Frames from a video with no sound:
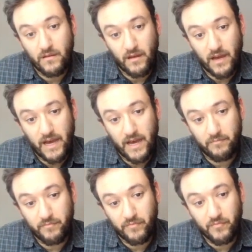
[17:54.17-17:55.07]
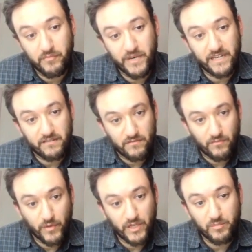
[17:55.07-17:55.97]
But
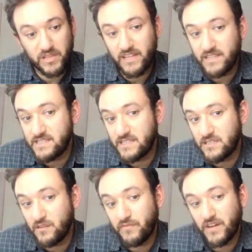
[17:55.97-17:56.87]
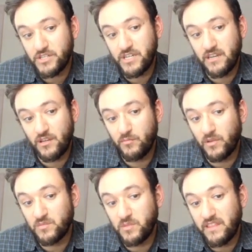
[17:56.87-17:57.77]
when you plug this into the function, you
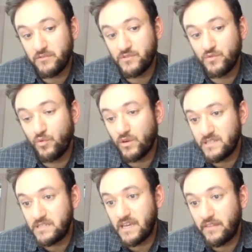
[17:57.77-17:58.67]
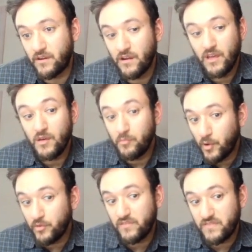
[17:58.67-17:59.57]
multiply those two coordinates together,
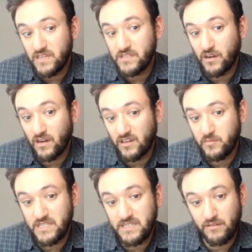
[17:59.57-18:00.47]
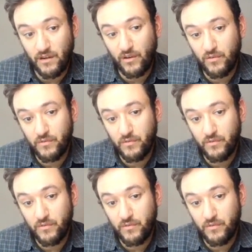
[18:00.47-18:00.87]
both of these are going to be 0.